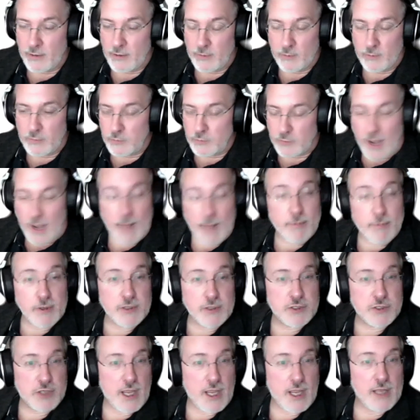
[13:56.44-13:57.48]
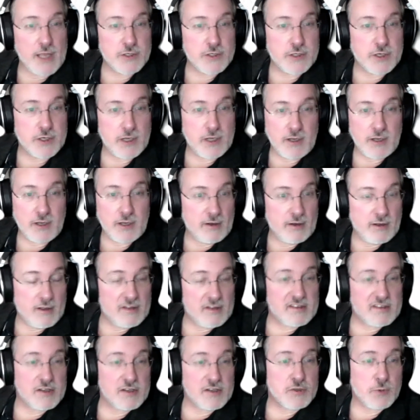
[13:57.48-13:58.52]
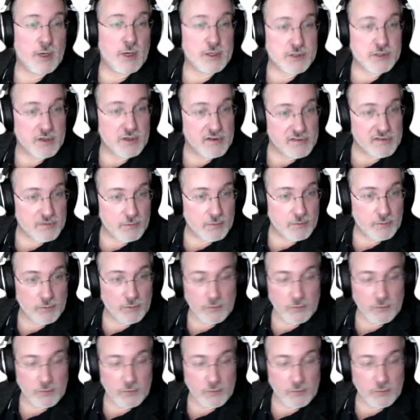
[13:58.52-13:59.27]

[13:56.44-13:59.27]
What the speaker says: rapid changing situations